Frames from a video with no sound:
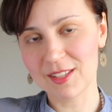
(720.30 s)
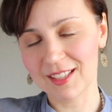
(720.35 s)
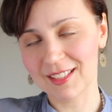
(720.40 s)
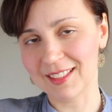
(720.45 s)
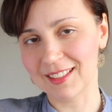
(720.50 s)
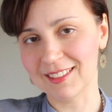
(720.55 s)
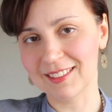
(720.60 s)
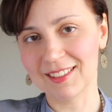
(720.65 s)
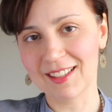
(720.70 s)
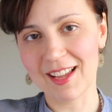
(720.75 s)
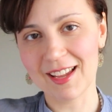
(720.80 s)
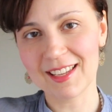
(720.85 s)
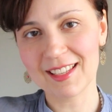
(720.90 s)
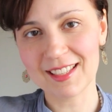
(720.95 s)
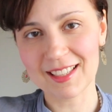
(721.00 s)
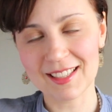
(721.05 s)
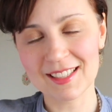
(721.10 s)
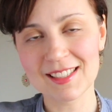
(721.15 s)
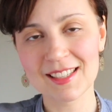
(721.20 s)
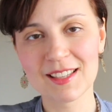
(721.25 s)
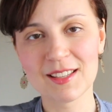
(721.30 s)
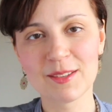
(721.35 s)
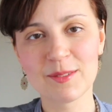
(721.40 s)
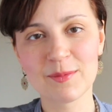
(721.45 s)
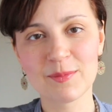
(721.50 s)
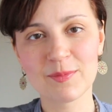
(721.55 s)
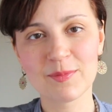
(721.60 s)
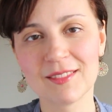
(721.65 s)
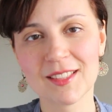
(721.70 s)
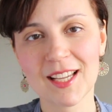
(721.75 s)
it and like it.
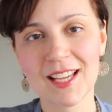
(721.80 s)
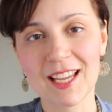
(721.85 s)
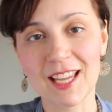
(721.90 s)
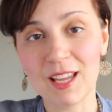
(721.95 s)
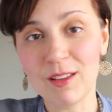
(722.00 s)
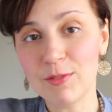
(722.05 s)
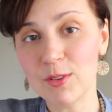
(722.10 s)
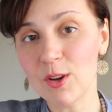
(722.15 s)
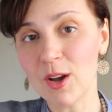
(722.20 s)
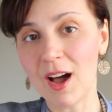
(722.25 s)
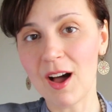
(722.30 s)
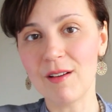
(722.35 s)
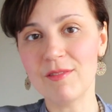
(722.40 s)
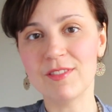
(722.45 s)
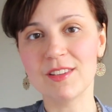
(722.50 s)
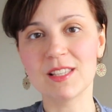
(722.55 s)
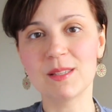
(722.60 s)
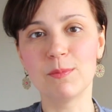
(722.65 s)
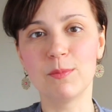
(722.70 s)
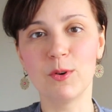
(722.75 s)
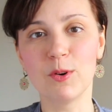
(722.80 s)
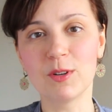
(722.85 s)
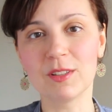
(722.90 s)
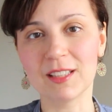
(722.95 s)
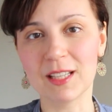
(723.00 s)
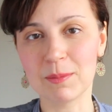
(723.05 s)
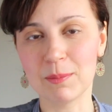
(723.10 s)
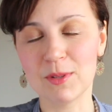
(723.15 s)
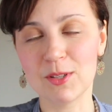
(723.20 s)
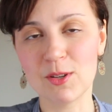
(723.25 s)
If you have this book,
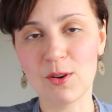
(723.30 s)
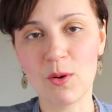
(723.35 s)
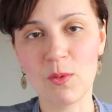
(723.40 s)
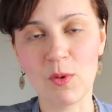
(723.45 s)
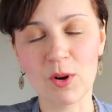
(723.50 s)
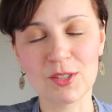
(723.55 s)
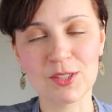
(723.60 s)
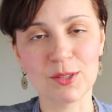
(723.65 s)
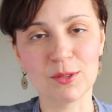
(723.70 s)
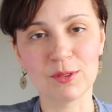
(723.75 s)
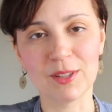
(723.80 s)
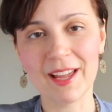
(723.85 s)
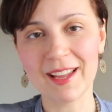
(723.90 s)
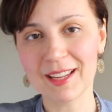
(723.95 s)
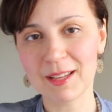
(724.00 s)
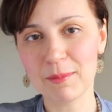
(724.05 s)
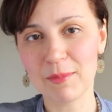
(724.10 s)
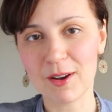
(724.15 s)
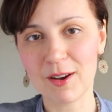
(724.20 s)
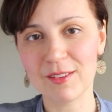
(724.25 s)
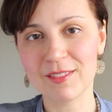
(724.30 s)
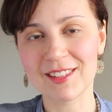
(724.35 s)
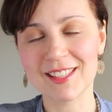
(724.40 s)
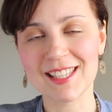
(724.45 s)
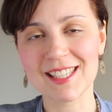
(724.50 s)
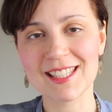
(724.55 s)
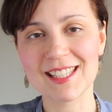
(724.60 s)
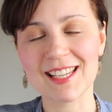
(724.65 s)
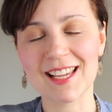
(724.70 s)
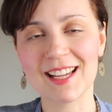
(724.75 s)
let me know what you like about
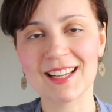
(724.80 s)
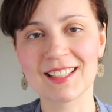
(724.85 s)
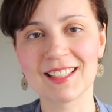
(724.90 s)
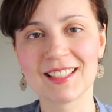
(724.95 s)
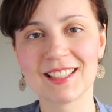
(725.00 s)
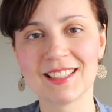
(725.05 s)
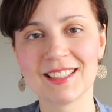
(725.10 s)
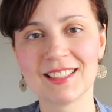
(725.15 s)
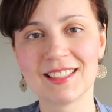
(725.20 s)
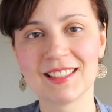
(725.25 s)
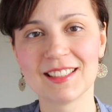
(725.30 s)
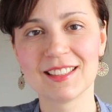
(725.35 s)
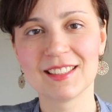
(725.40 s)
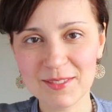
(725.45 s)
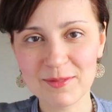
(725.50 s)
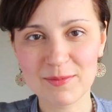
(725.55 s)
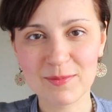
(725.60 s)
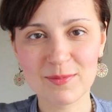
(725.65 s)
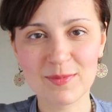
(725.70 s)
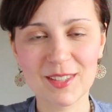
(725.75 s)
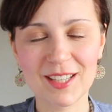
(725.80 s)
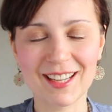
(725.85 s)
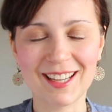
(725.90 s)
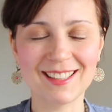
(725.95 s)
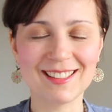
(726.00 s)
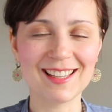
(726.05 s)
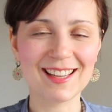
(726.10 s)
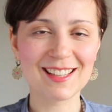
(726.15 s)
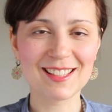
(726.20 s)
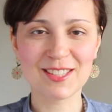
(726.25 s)
this deck.
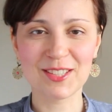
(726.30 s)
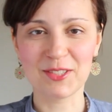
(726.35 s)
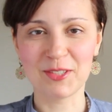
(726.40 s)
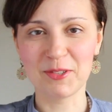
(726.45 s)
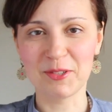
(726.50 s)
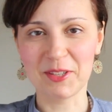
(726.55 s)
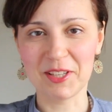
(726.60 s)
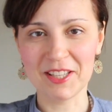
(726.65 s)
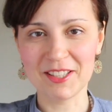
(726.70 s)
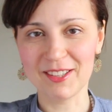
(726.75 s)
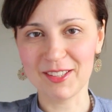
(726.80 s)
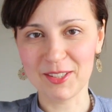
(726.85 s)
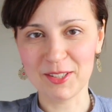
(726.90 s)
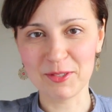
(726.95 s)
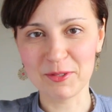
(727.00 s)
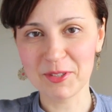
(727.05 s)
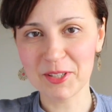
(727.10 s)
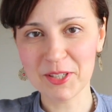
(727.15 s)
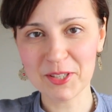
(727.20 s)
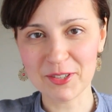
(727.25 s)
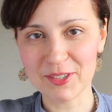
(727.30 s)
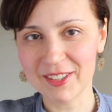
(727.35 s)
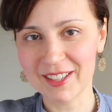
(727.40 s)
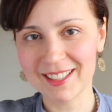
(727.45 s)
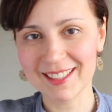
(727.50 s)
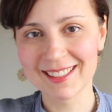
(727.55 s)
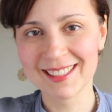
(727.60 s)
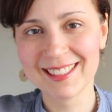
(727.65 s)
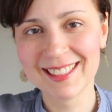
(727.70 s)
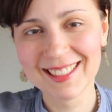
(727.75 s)
Connect to your inner
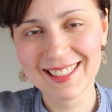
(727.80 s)
unicorn.